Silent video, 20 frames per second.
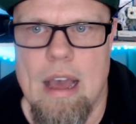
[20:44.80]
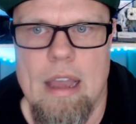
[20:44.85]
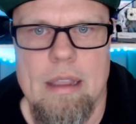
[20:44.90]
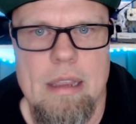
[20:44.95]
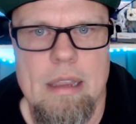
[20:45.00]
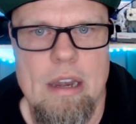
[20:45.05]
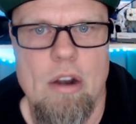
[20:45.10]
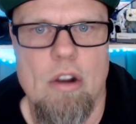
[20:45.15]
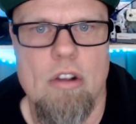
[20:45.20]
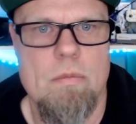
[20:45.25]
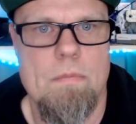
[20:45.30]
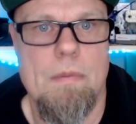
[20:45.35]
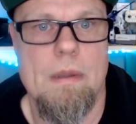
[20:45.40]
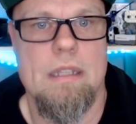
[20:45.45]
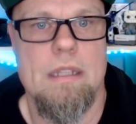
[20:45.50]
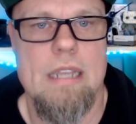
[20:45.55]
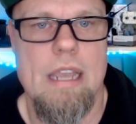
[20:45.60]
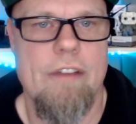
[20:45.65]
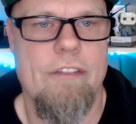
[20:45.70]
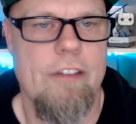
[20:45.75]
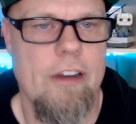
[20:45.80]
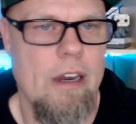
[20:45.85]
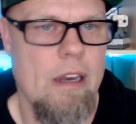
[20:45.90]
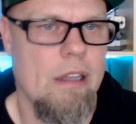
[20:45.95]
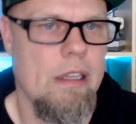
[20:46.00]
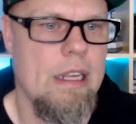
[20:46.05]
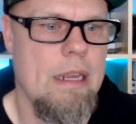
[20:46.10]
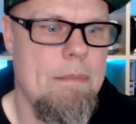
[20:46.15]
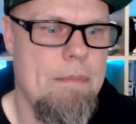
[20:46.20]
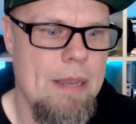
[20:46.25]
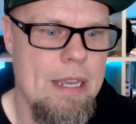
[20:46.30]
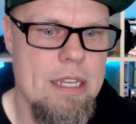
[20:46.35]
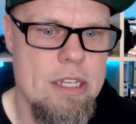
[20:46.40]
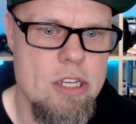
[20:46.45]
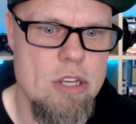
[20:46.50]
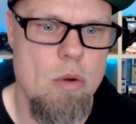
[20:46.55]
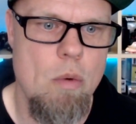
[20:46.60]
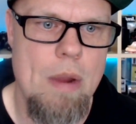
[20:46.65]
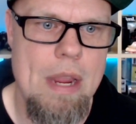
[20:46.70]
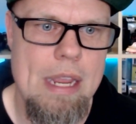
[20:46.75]
you know, but definitely
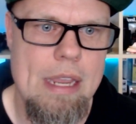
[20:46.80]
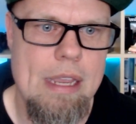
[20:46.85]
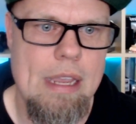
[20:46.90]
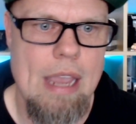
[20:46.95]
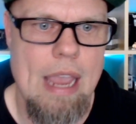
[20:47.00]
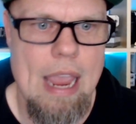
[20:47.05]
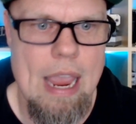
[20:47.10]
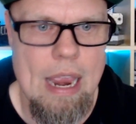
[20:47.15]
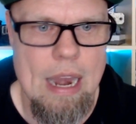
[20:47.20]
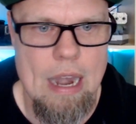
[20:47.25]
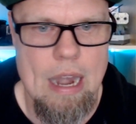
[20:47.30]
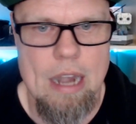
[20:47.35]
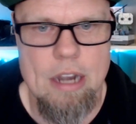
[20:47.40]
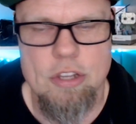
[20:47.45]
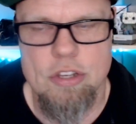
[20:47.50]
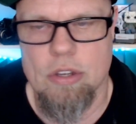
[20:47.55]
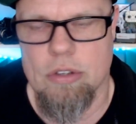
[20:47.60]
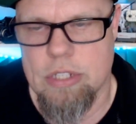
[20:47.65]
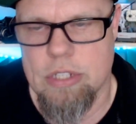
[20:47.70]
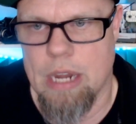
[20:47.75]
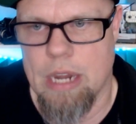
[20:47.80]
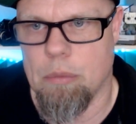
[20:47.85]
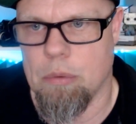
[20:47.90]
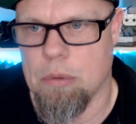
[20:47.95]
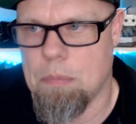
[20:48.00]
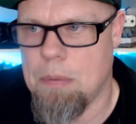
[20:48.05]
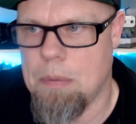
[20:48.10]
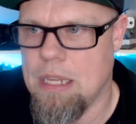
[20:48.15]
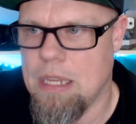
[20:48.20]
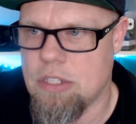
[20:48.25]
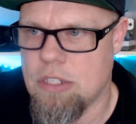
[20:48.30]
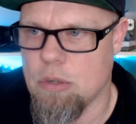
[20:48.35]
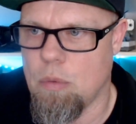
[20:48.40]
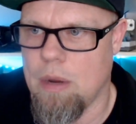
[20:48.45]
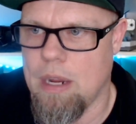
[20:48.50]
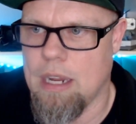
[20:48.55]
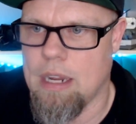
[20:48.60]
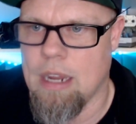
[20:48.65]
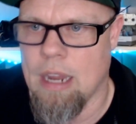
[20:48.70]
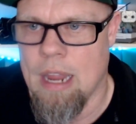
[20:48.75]
Pizza Week and associated with Pizza
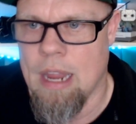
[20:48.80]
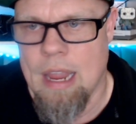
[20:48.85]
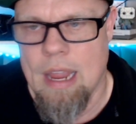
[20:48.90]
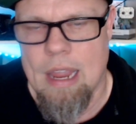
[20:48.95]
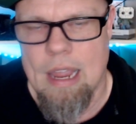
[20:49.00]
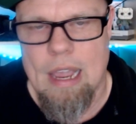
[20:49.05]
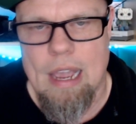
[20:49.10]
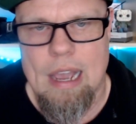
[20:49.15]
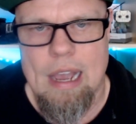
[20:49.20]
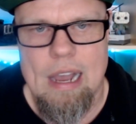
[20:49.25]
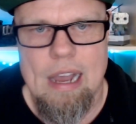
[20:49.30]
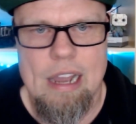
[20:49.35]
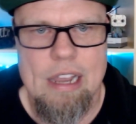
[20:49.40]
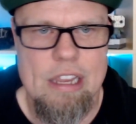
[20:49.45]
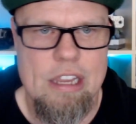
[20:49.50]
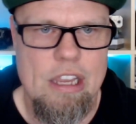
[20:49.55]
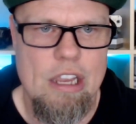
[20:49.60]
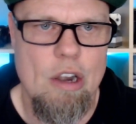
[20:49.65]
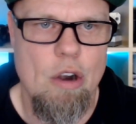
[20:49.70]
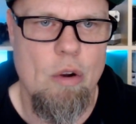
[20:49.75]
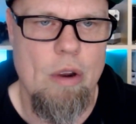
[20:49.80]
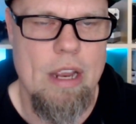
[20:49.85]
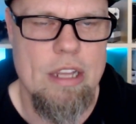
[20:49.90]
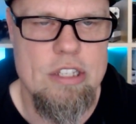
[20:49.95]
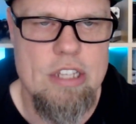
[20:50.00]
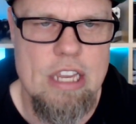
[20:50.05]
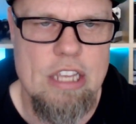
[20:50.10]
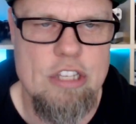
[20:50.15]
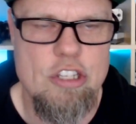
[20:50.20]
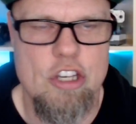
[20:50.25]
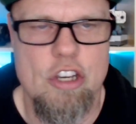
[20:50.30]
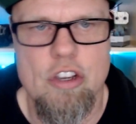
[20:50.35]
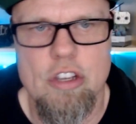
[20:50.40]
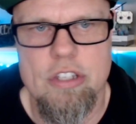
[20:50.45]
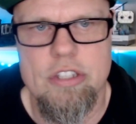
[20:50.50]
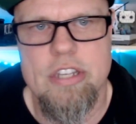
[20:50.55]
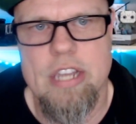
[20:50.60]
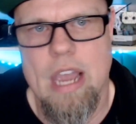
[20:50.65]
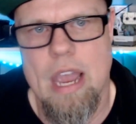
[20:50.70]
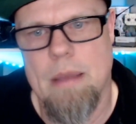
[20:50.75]
Week, you know, it's a
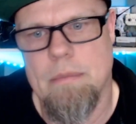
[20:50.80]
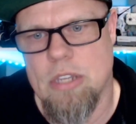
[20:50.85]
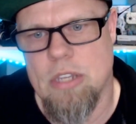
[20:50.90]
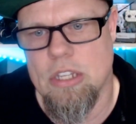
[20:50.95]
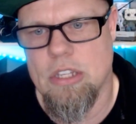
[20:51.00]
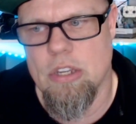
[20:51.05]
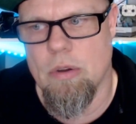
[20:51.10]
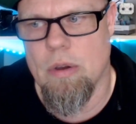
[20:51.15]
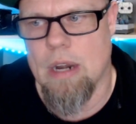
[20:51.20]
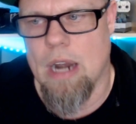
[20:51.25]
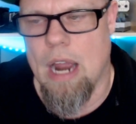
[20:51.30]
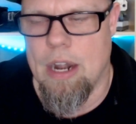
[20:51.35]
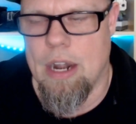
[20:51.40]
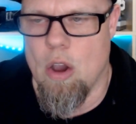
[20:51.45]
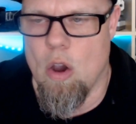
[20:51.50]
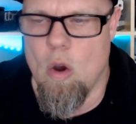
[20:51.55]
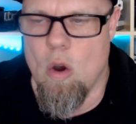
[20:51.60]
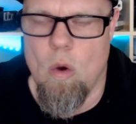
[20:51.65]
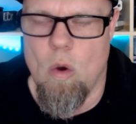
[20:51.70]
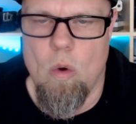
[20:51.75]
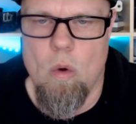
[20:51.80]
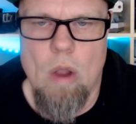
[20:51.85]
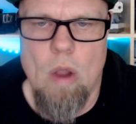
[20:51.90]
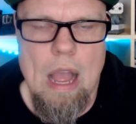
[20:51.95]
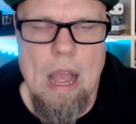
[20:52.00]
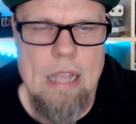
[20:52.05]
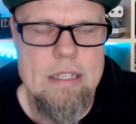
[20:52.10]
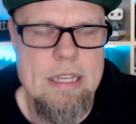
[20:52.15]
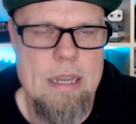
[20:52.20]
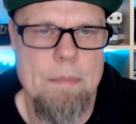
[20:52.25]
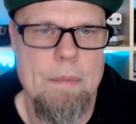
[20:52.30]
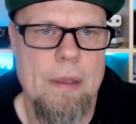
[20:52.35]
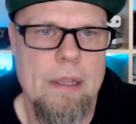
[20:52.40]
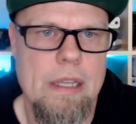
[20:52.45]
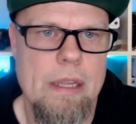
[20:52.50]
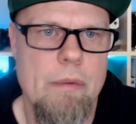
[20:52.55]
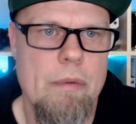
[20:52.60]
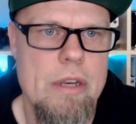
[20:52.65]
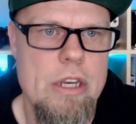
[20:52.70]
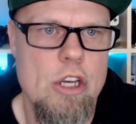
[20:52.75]
good time to do it. I know
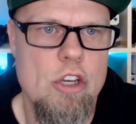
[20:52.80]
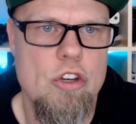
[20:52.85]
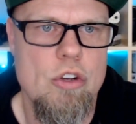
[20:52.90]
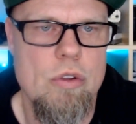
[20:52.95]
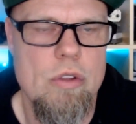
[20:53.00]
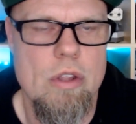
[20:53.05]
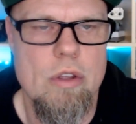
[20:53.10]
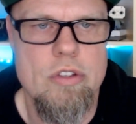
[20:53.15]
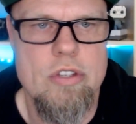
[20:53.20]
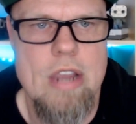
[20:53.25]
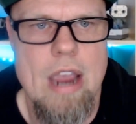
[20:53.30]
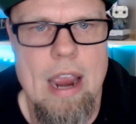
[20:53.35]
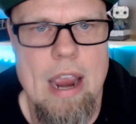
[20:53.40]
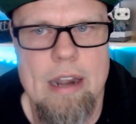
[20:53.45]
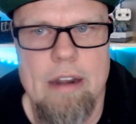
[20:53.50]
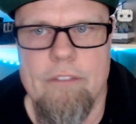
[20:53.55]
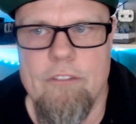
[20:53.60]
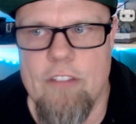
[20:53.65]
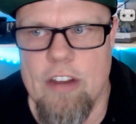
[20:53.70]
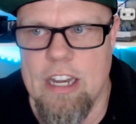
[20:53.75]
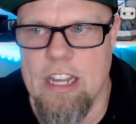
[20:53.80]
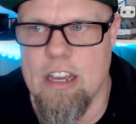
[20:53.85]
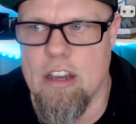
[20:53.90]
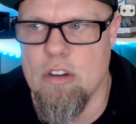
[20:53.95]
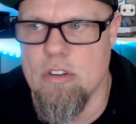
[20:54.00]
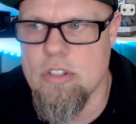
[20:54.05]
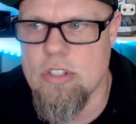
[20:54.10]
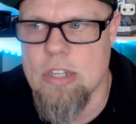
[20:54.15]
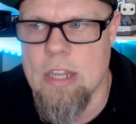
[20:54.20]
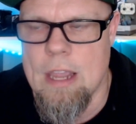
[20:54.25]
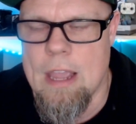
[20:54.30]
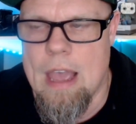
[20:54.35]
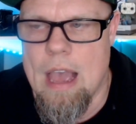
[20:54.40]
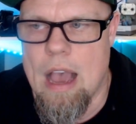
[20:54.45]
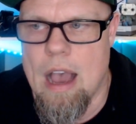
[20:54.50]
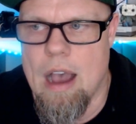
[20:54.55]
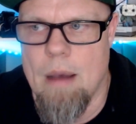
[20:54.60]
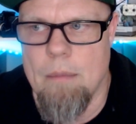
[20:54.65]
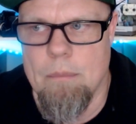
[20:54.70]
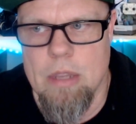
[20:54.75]
typically when you do those kind of videos,
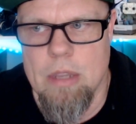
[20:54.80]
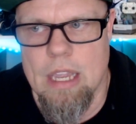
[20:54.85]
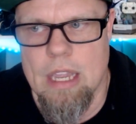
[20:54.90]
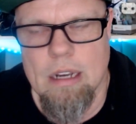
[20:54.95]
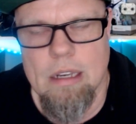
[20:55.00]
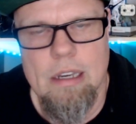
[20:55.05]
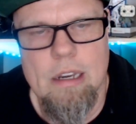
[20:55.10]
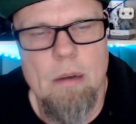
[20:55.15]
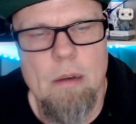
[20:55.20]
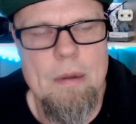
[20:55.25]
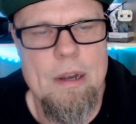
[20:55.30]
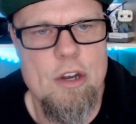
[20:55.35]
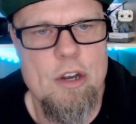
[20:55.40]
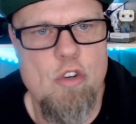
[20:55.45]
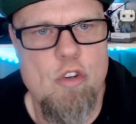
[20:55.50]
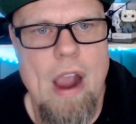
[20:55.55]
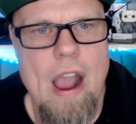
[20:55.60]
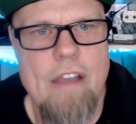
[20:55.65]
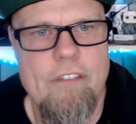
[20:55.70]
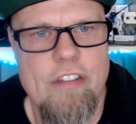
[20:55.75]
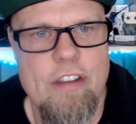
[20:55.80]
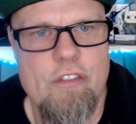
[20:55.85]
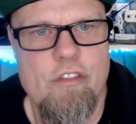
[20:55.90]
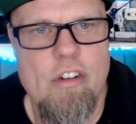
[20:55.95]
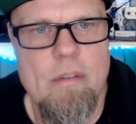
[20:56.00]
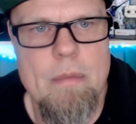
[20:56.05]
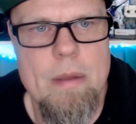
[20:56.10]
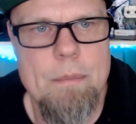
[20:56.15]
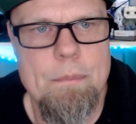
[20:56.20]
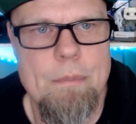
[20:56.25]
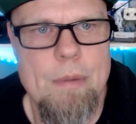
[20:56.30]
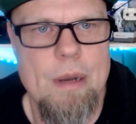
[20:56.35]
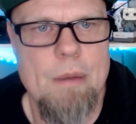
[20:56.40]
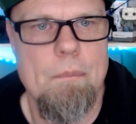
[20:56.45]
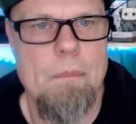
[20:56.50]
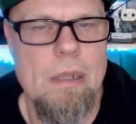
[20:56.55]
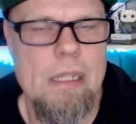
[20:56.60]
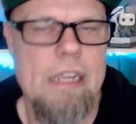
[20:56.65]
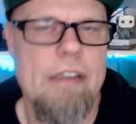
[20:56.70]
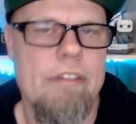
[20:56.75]
you get a little bit of traffic from them,
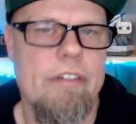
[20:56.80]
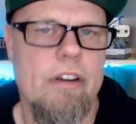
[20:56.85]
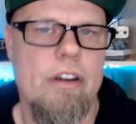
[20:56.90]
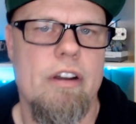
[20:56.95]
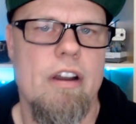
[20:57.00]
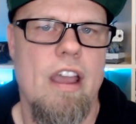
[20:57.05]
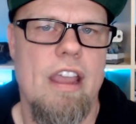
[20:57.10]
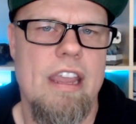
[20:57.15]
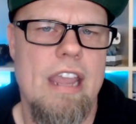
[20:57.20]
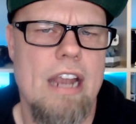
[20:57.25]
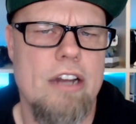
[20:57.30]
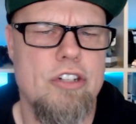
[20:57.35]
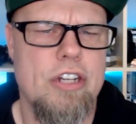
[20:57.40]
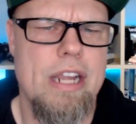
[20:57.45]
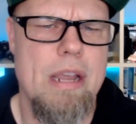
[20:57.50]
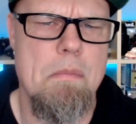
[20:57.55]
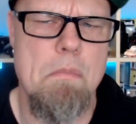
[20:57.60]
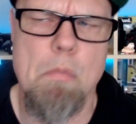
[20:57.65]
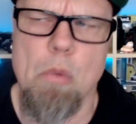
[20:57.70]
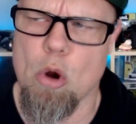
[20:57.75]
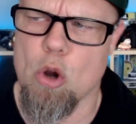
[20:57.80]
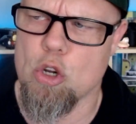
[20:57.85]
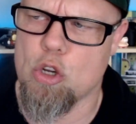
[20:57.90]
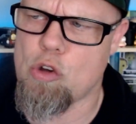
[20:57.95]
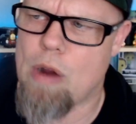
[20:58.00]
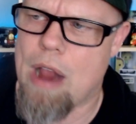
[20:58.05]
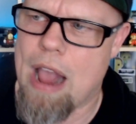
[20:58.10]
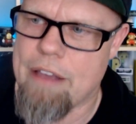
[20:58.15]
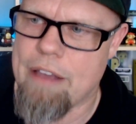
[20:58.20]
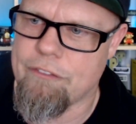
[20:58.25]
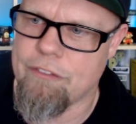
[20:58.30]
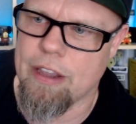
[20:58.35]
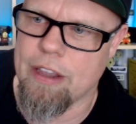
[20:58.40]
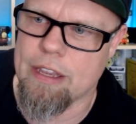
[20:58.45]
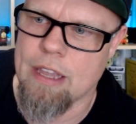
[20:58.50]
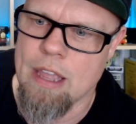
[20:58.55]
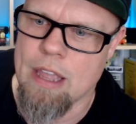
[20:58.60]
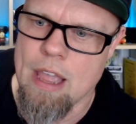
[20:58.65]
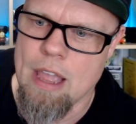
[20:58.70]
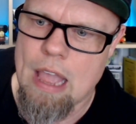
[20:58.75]
but believe it or not, you actually get more
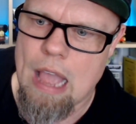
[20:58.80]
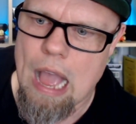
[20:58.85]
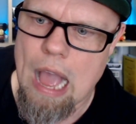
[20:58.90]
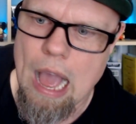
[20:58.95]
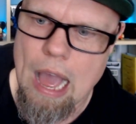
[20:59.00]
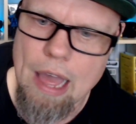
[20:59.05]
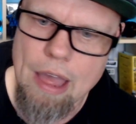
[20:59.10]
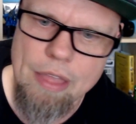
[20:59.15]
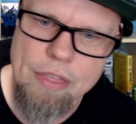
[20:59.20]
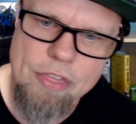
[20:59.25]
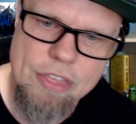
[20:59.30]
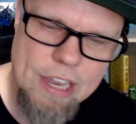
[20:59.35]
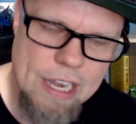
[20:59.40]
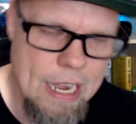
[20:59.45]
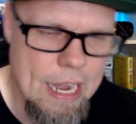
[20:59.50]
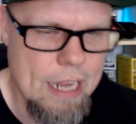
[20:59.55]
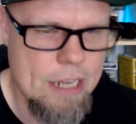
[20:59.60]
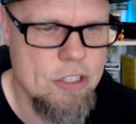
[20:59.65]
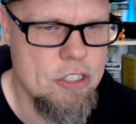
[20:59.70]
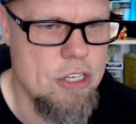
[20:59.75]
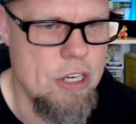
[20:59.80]
traffic the next